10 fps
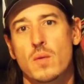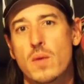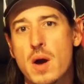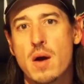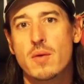
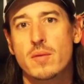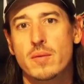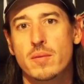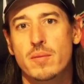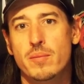Well,
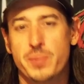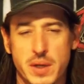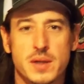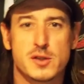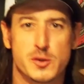
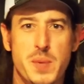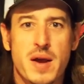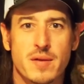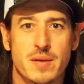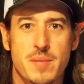because it's
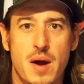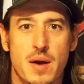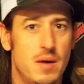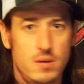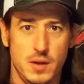better than mono.